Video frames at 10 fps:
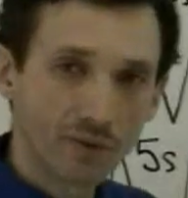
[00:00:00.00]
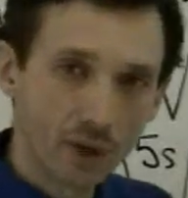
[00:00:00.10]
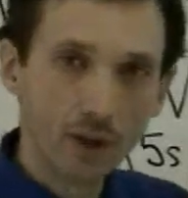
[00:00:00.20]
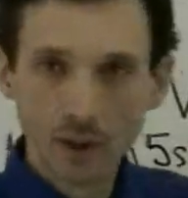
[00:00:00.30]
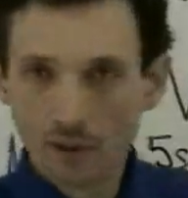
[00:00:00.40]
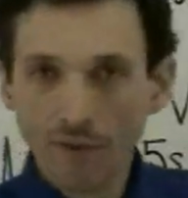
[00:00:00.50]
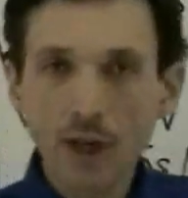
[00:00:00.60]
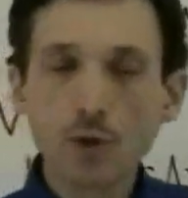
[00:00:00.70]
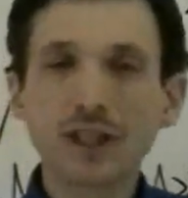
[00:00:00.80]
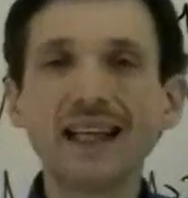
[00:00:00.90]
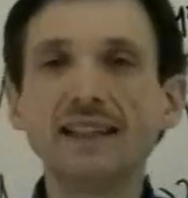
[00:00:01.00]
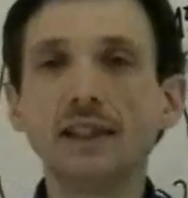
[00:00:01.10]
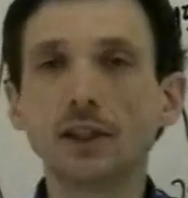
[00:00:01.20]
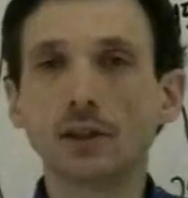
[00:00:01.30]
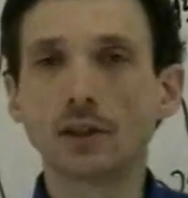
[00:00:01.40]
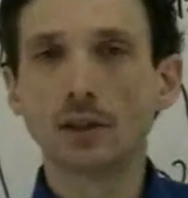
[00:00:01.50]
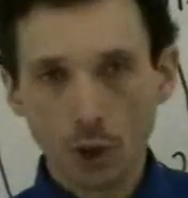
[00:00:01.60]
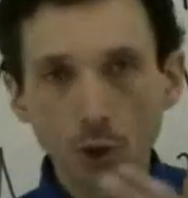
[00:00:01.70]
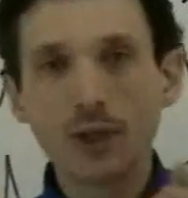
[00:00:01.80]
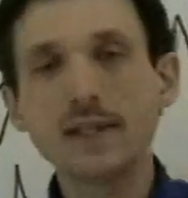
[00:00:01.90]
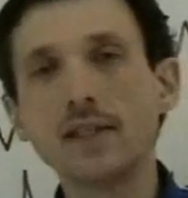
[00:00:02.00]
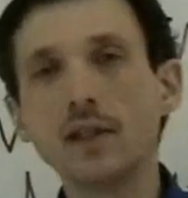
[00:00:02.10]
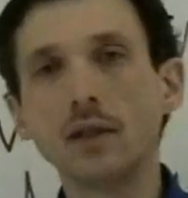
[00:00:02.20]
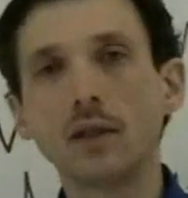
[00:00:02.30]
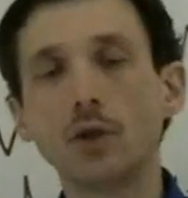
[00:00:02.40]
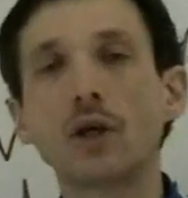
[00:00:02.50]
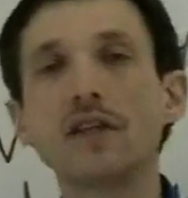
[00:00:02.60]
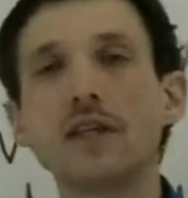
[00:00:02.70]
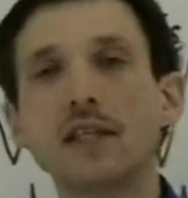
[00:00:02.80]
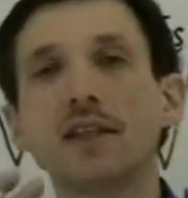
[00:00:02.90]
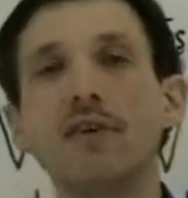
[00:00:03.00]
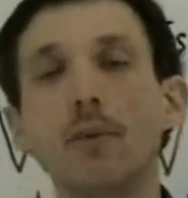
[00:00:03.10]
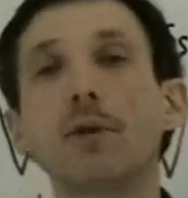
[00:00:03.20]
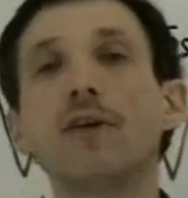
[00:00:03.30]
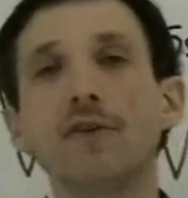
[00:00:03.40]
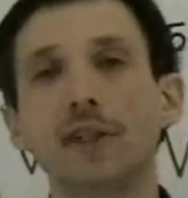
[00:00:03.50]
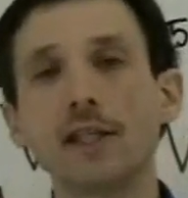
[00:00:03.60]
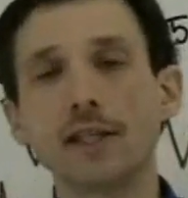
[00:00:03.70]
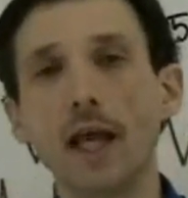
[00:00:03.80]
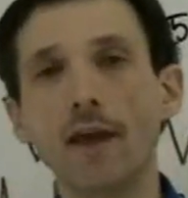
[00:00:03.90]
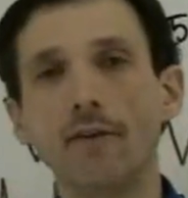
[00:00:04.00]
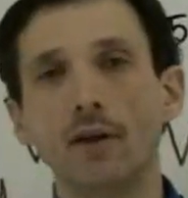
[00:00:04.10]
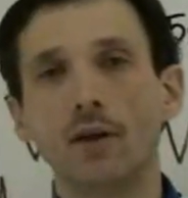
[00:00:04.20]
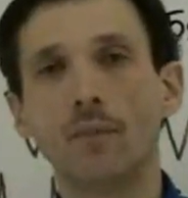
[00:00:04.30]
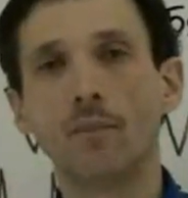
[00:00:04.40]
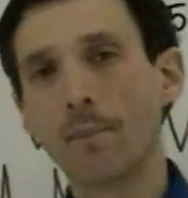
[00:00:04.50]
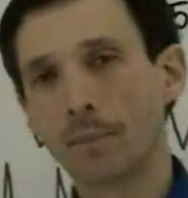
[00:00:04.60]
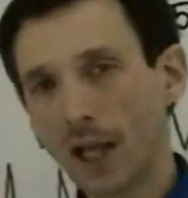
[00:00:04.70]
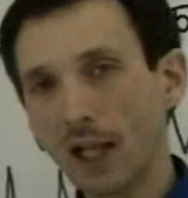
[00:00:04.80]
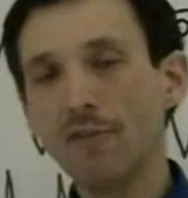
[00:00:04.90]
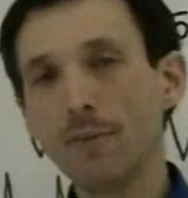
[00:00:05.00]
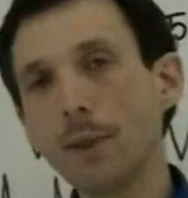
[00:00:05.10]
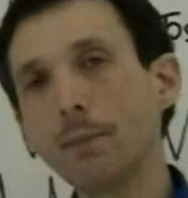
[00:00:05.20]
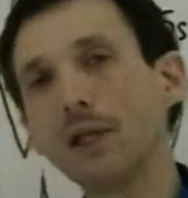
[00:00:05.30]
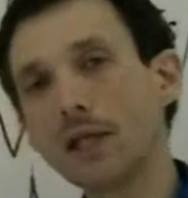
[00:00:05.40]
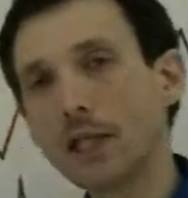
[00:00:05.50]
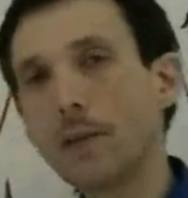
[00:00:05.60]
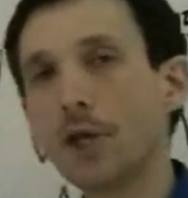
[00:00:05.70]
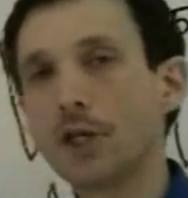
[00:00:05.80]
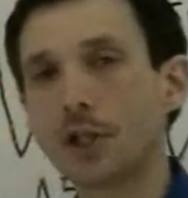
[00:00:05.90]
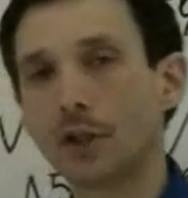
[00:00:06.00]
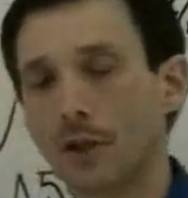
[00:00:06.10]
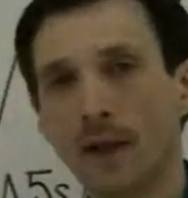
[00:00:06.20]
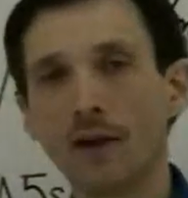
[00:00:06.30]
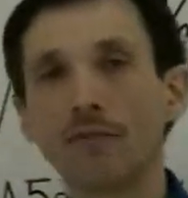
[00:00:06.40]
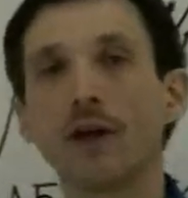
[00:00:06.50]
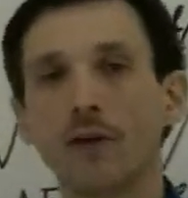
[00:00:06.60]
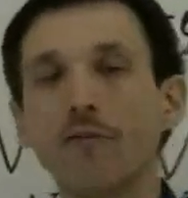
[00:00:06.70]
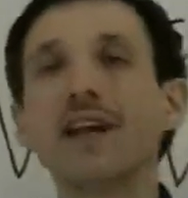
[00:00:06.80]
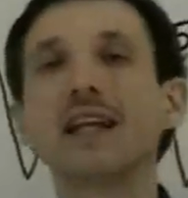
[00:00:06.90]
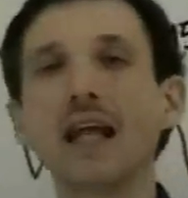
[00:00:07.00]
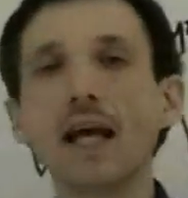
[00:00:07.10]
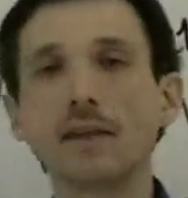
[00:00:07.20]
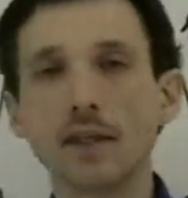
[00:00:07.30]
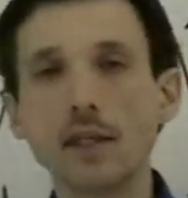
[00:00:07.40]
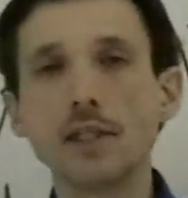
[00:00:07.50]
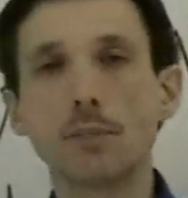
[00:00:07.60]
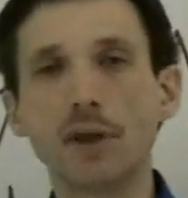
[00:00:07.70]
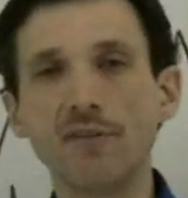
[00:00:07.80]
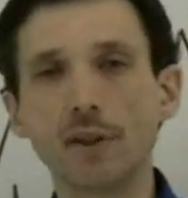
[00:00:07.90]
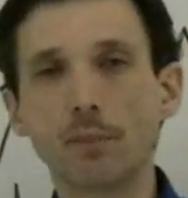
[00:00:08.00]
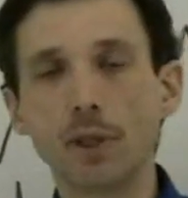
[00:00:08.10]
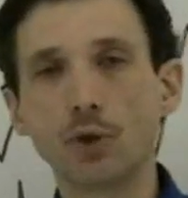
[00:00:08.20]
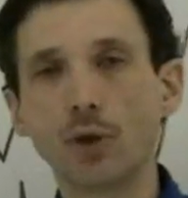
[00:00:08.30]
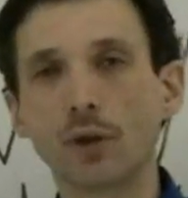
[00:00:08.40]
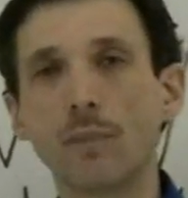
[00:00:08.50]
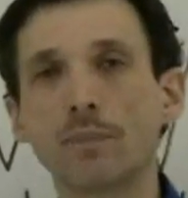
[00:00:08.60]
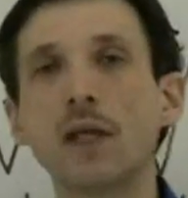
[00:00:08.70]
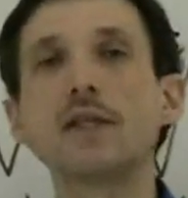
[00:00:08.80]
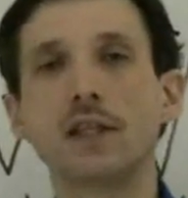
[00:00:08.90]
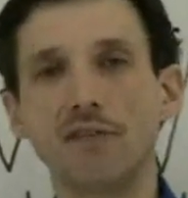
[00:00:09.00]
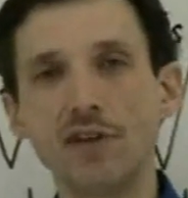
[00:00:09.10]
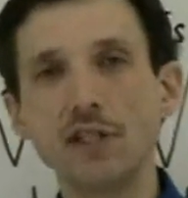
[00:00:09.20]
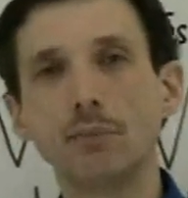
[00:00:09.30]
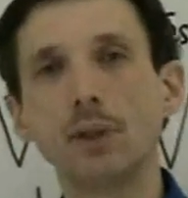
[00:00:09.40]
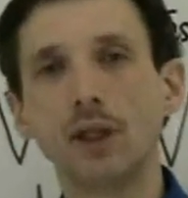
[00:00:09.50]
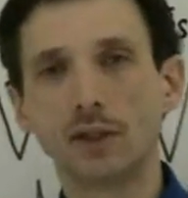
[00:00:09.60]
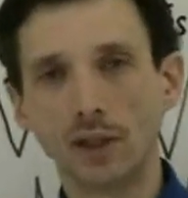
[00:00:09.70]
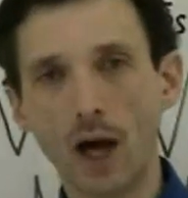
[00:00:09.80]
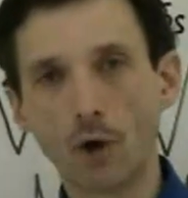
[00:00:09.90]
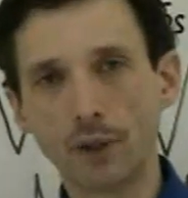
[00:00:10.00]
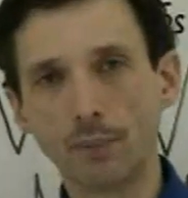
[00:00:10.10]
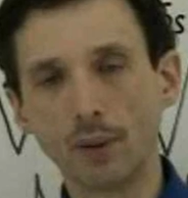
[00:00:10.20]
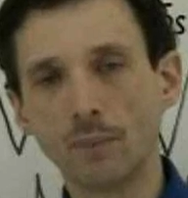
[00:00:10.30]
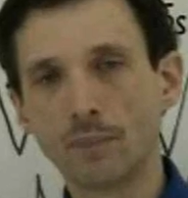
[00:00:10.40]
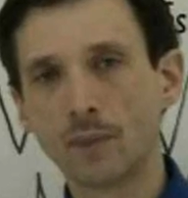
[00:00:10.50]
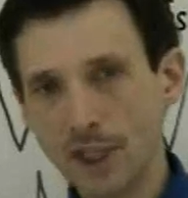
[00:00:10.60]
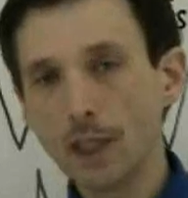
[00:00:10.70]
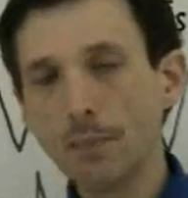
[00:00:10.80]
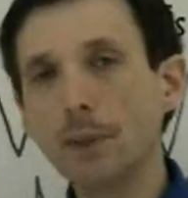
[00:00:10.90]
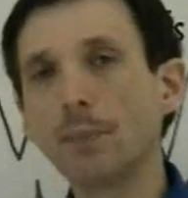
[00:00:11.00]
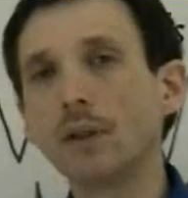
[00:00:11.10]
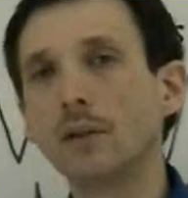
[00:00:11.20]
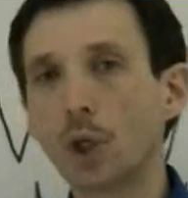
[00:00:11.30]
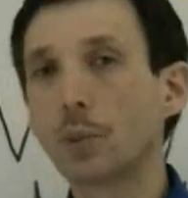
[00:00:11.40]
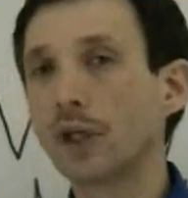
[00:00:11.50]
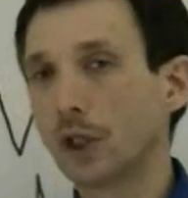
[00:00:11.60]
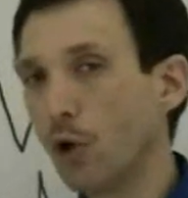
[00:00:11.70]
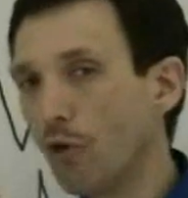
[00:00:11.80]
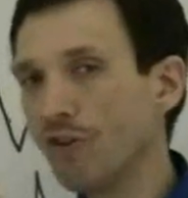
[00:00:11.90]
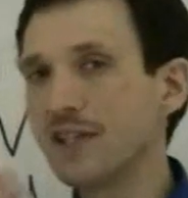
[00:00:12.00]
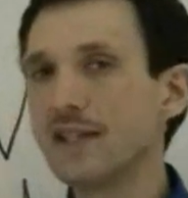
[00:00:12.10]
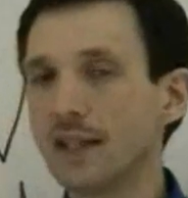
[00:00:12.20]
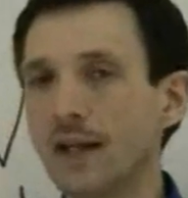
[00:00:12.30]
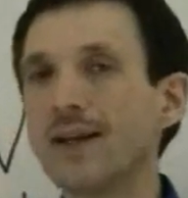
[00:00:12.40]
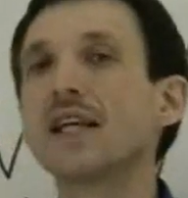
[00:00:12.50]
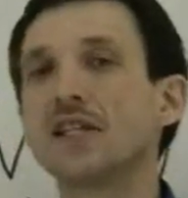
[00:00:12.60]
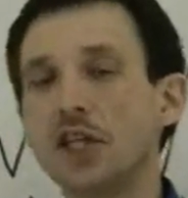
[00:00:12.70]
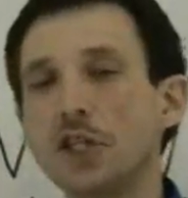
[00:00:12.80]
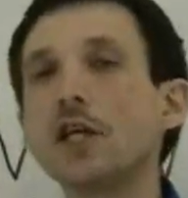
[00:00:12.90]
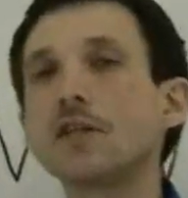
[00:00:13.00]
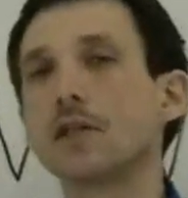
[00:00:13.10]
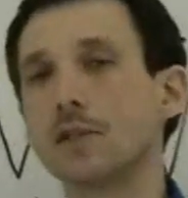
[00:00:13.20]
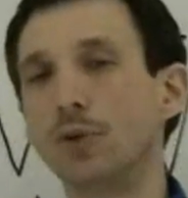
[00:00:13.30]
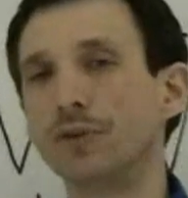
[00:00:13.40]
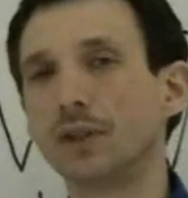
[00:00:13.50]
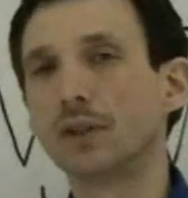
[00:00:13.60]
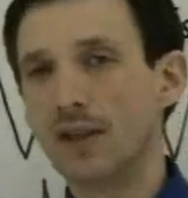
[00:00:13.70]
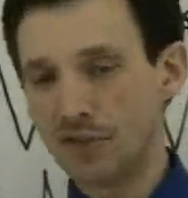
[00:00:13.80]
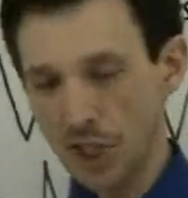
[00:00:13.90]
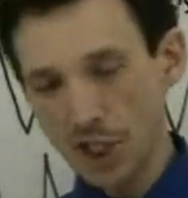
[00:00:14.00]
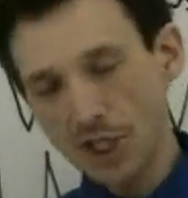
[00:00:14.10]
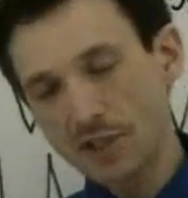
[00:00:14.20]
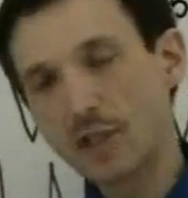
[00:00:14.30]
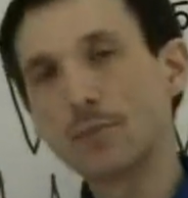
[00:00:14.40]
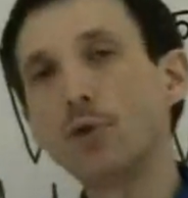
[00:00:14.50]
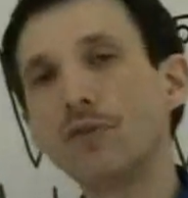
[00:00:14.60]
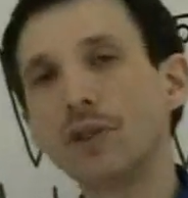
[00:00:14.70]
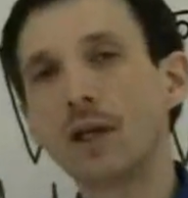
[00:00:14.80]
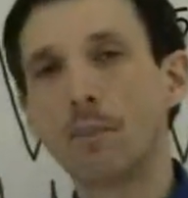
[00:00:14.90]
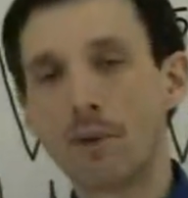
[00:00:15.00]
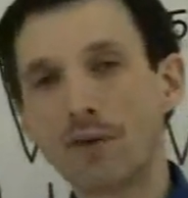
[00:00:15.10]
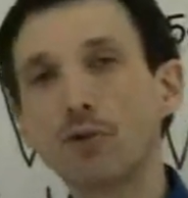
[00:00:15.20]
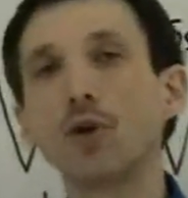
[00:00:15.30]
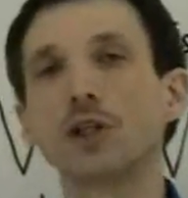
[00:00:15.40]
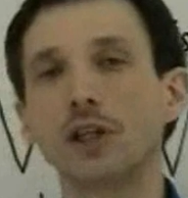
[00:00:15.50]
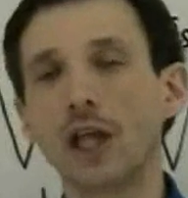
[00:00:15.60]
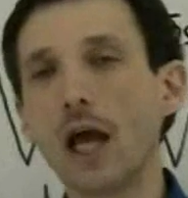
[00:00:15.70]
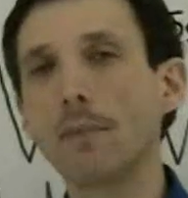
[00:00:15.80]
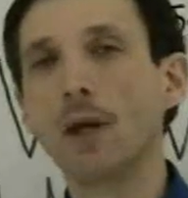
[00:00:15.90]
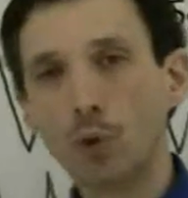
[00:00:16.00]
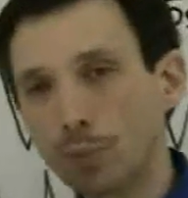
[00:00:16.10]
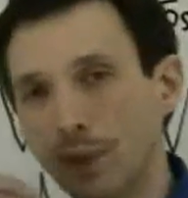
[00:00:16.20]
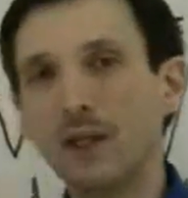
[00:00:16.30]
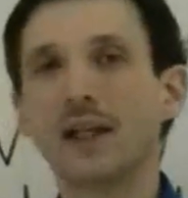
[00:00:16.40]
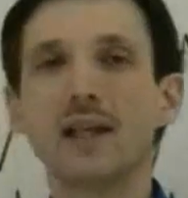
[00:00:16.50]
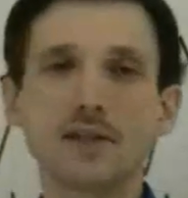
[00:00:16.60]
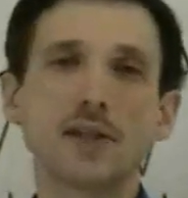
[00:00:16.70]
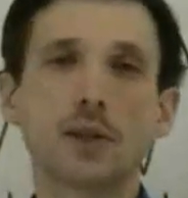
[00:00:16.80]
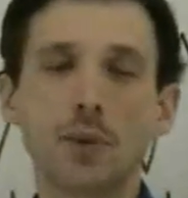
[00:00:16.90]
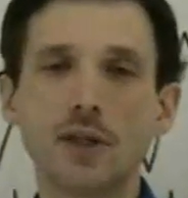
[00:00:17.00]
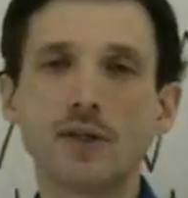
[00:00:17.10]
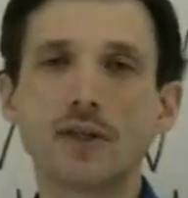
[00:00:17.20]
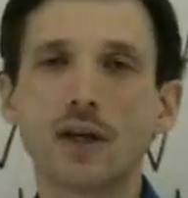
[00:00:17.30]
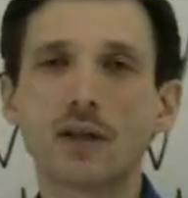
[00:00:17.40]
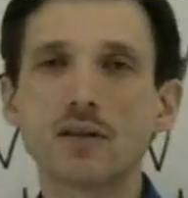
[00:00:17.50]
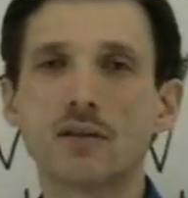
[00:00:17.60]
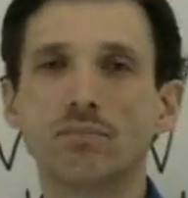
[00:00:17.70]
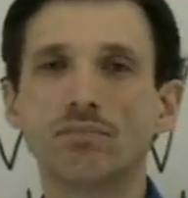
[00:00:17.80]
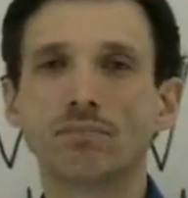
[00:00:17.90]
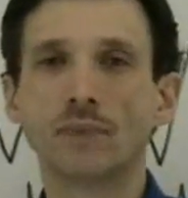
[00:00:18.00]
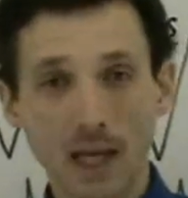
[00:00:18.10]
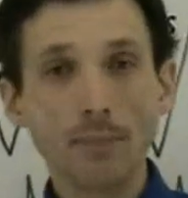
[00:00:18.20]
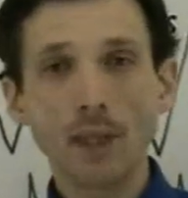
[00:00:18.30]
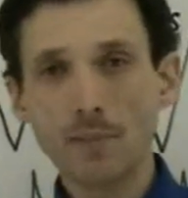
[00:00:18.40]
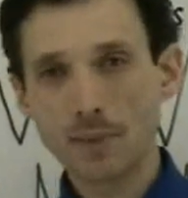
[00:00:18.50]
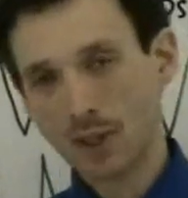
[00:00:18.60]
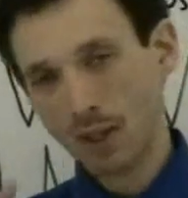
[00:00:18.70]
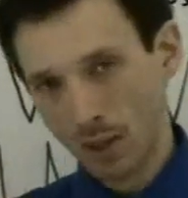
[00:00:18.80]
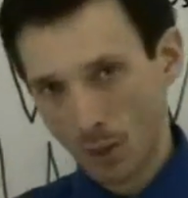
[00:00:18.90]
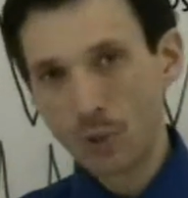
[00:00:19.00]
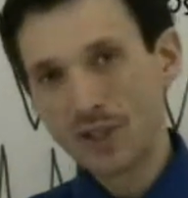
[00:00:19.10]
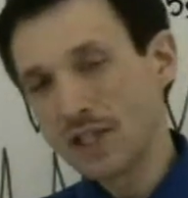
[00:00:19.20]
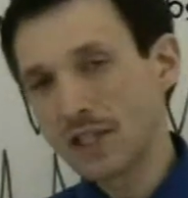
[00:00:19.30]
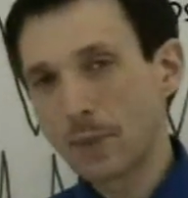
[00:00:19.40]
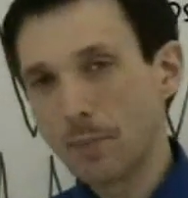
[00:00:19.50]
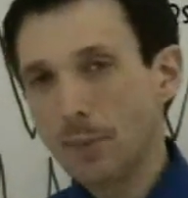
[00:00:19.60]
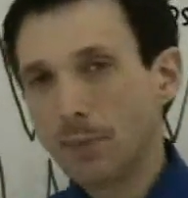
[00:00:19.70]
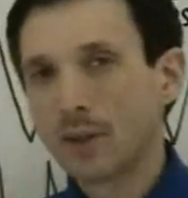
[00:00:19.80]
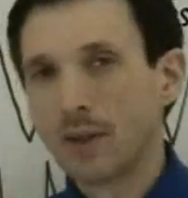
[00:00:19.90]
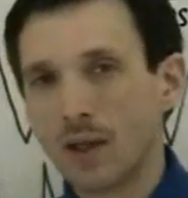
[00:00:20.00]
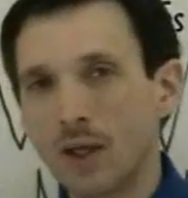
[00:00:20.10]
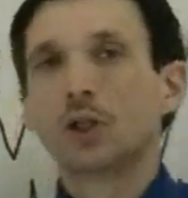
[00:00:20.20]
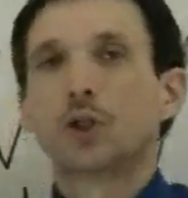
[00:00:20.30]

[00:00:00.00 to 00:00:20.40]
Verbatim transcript: with various conditions, you can see it. You can see that their breathing is heavy. Healthy people, as I mentioned, have very light, easy breathing pattern. It's invisible and inaudible. Sick people, what we can often see, that the chest is moving. If the chest is moving, breath holding time would be less than 20 seconds. Sometimes we see that people,